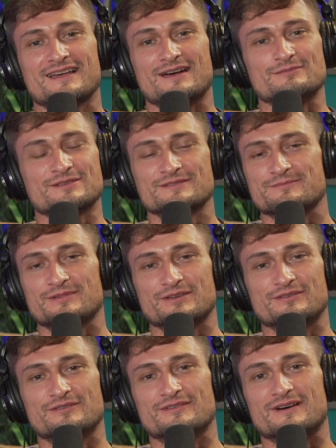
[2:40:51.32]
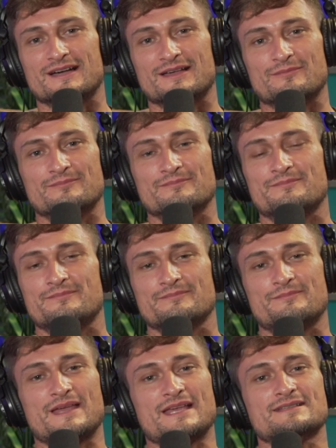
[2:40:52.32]
I'm Tones of Blue. I'm
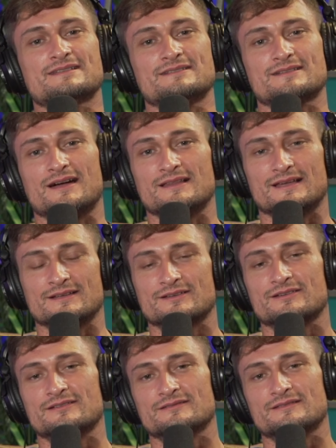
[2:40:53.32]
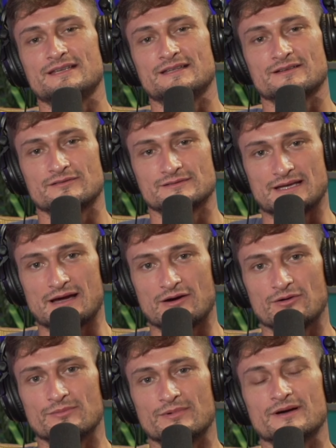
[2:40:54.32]
based in Thailand, currently in Koh
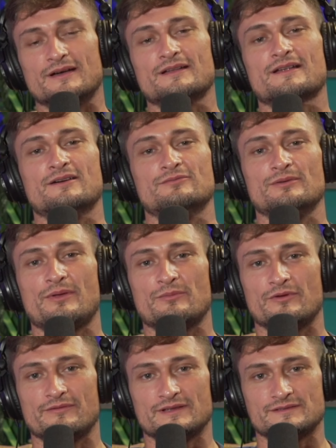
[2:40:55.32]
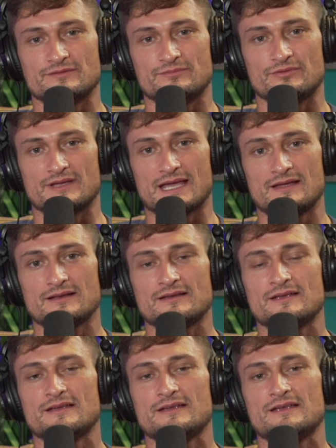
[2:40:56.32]
Tao, but I will be moving to Phuket.
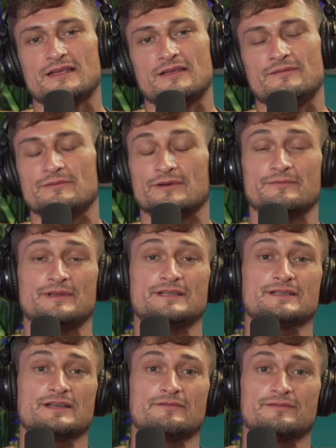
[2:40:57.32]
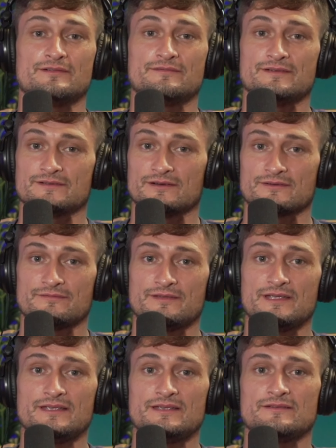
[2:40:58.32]
If you want to reach out for
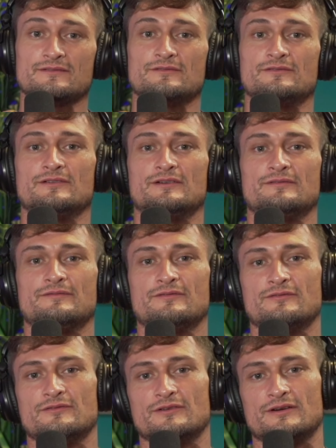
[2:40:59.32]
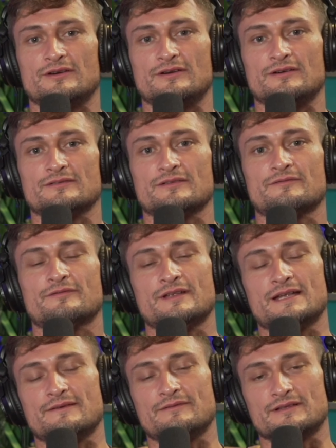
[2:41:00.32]
photography or for
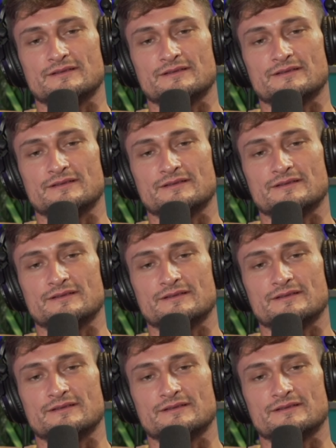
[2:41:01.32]
freediving